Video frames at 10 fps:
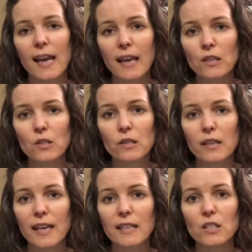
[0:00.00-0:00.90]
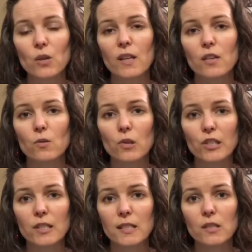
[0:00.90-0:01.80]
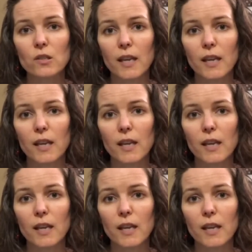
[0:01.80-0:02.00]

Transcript: handle it so that you are still